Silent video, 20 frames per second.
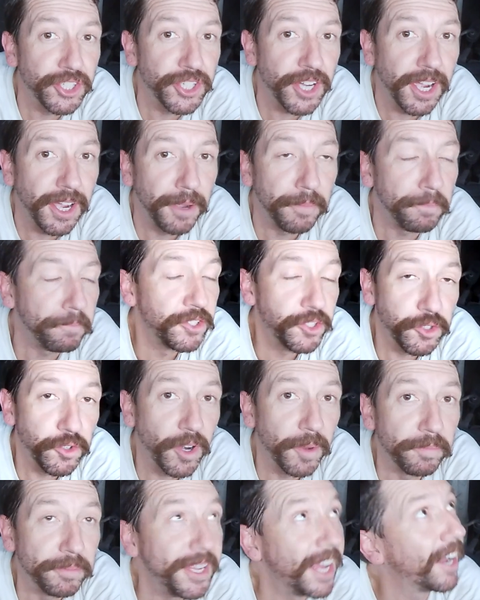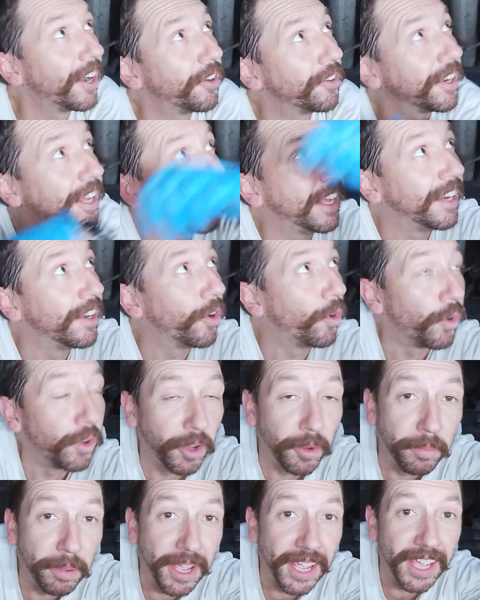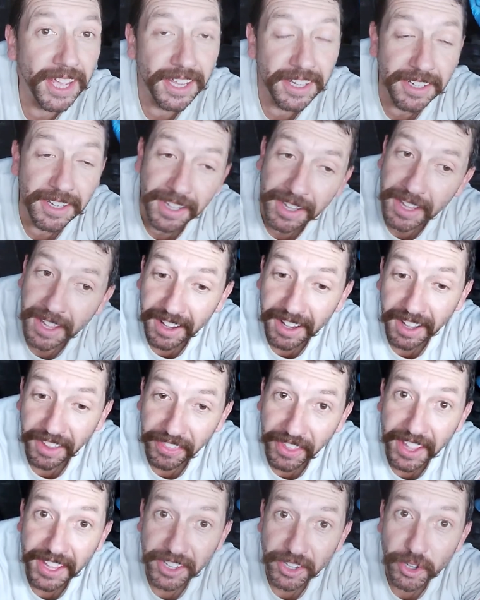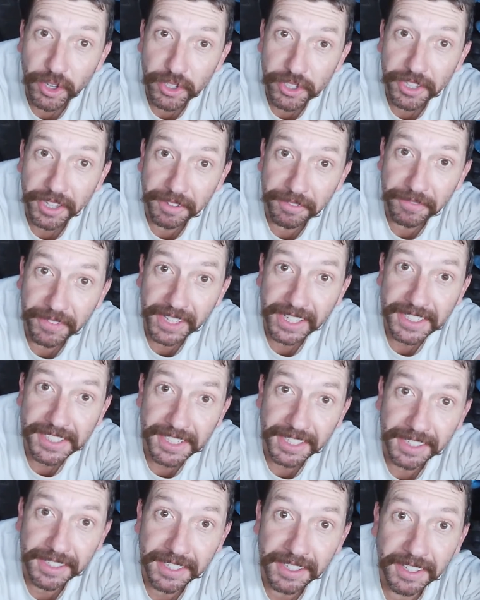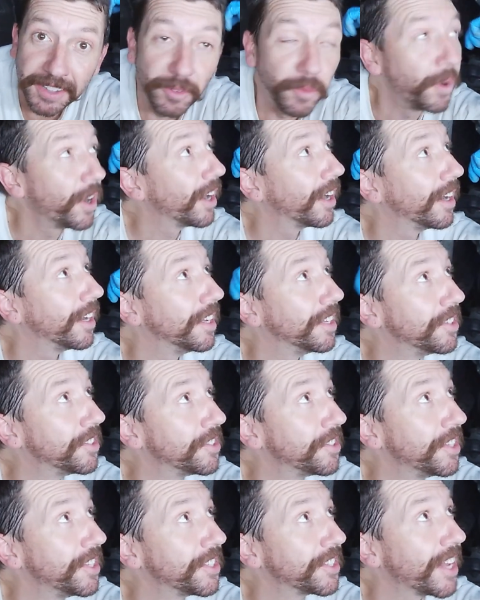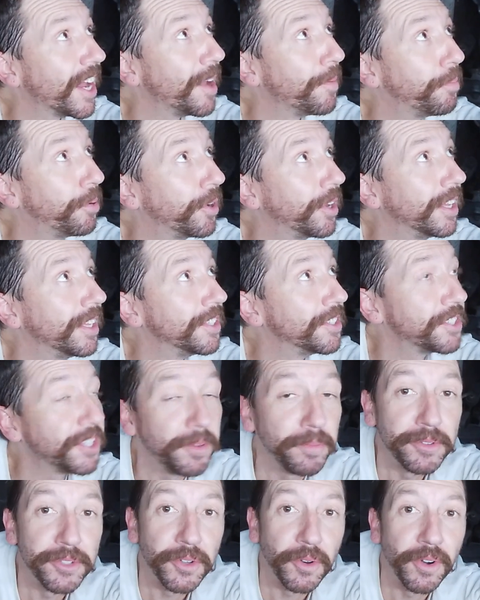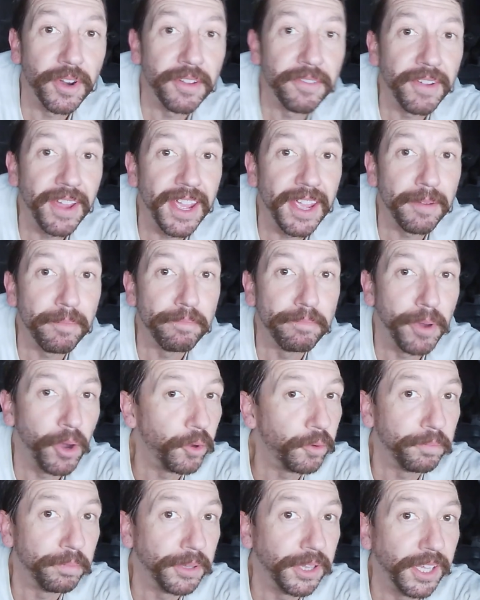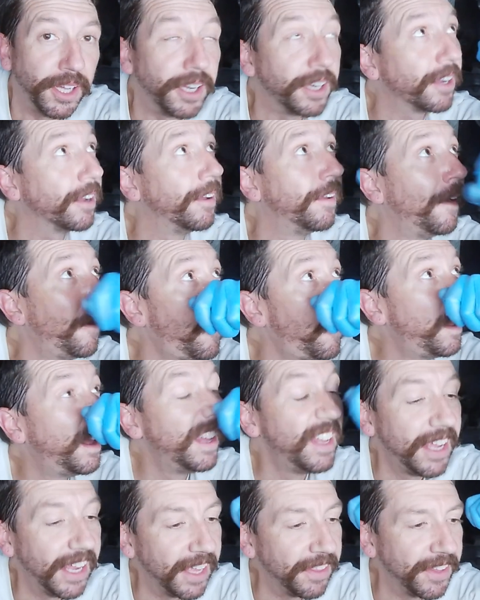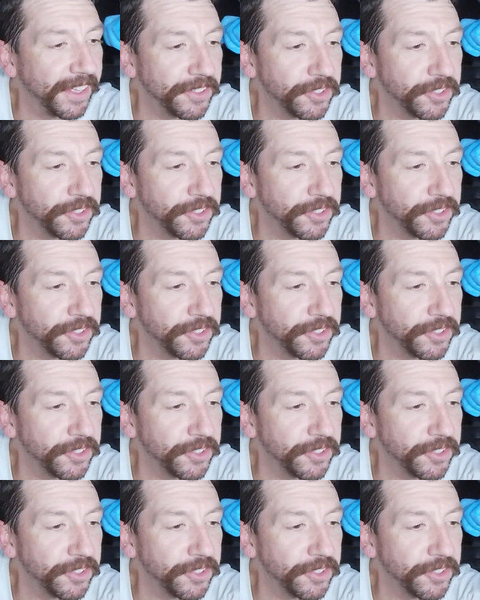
shock stripped out an oil pan, they usually fix it. Whereas this guy put in some sort of a boat plug. And